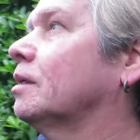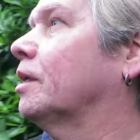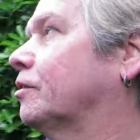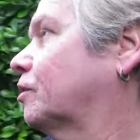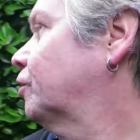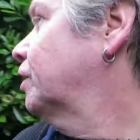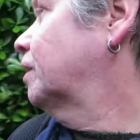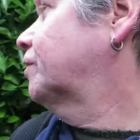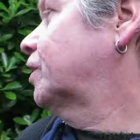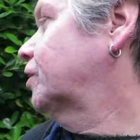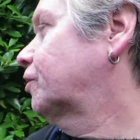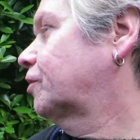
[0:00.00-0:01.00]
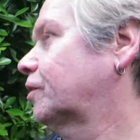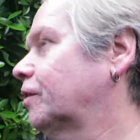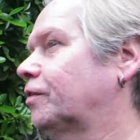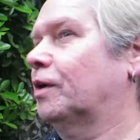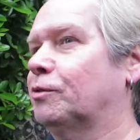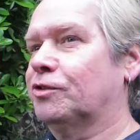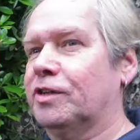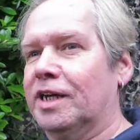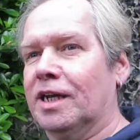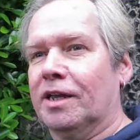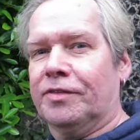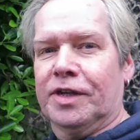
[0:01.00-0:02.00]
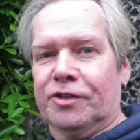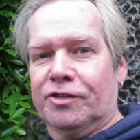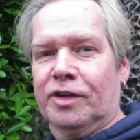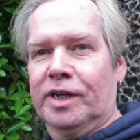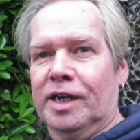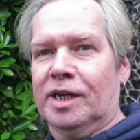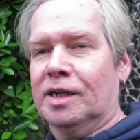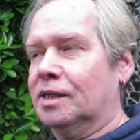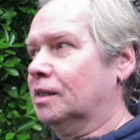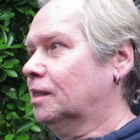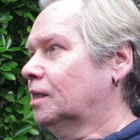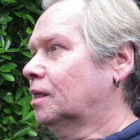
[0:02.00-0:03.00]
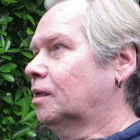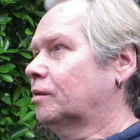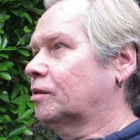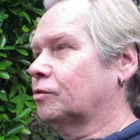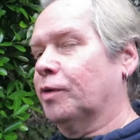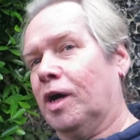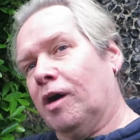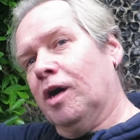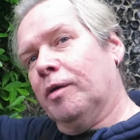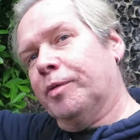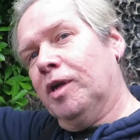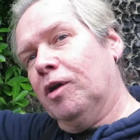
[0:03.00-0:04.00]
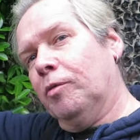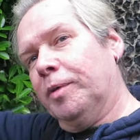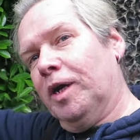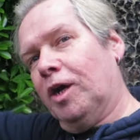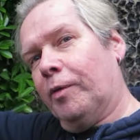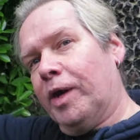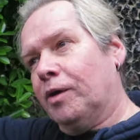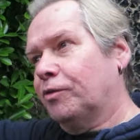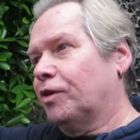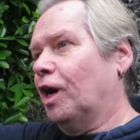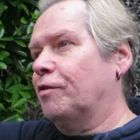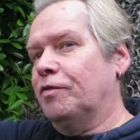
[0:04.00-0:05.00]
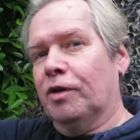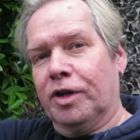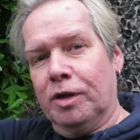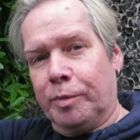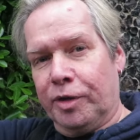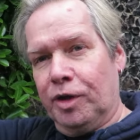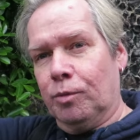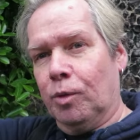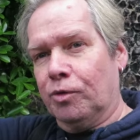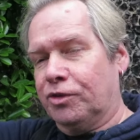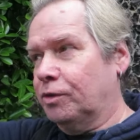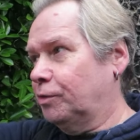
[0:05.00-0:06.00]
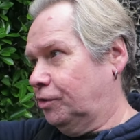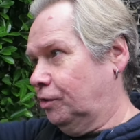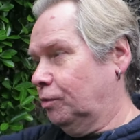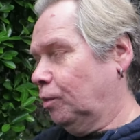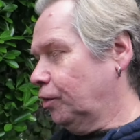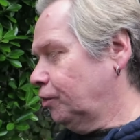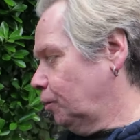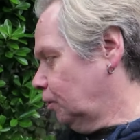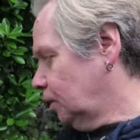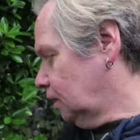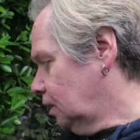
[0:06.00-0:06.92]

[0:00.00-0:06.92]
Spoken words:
There's good evidence that there was a Neolithic site here. Could be high up in a little bit of ground, overlooking a body of water, which is the Wandle.